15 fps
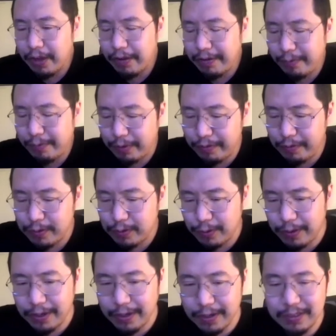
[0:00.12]
you, everyone, for
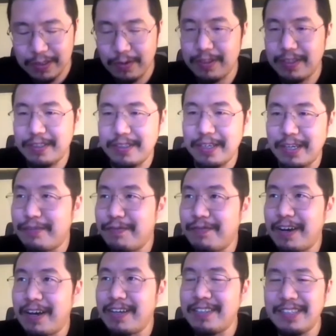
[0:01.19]
joining us on this
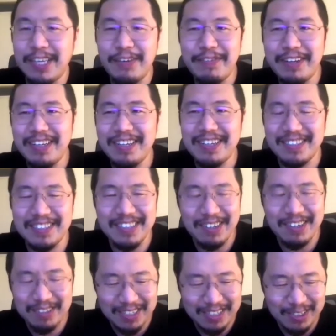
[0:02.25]
fine evening.
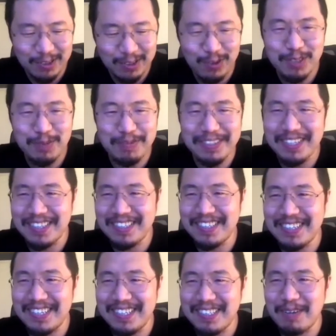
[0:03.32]
Adele shows me that
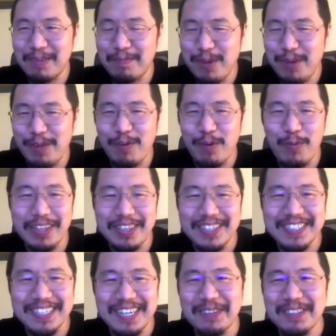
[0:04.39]
it's beautiful weather
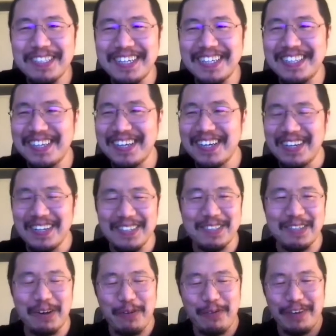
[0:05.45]
outside.
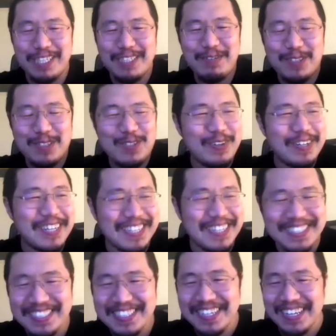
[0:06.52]
So thanks for joining
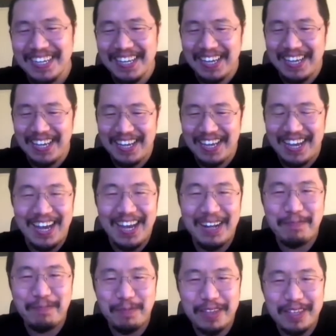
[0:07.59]
us
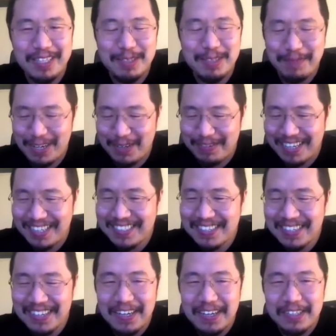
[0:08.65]
in spite of that.
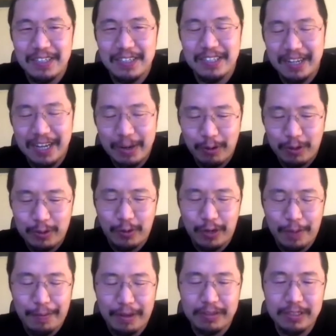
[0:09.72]
So tonight I want to talk
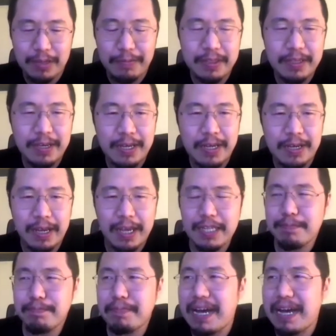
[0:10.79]
about some of the
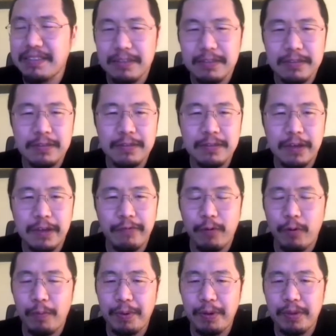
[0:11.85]
patterns
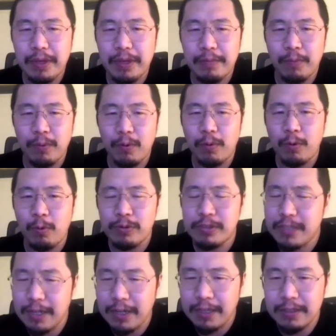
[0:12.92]
for building
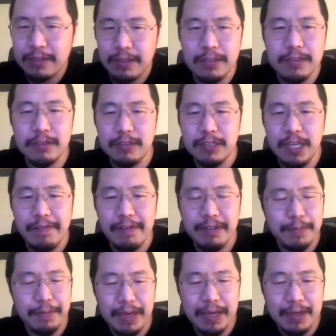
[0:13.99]
resilient serverless
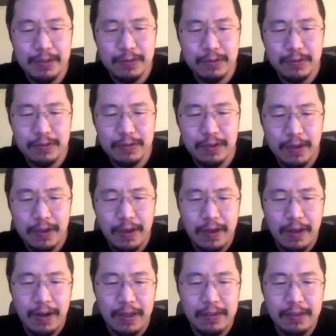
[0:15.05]
applications.
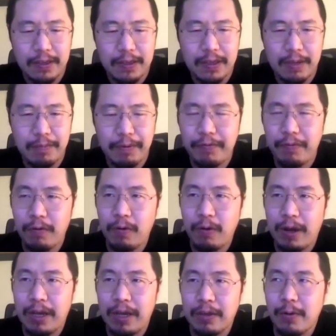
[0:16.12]
I think before
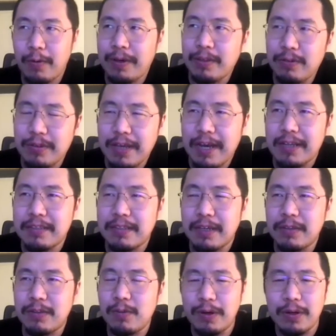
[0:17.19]
I go into that, I
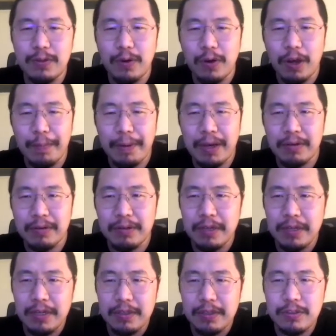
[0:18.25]
do want to talk about
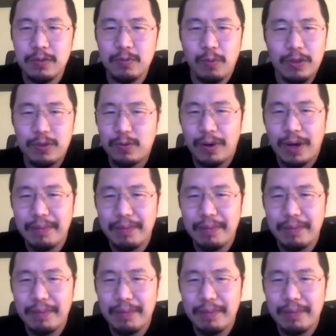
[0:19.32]
just what do I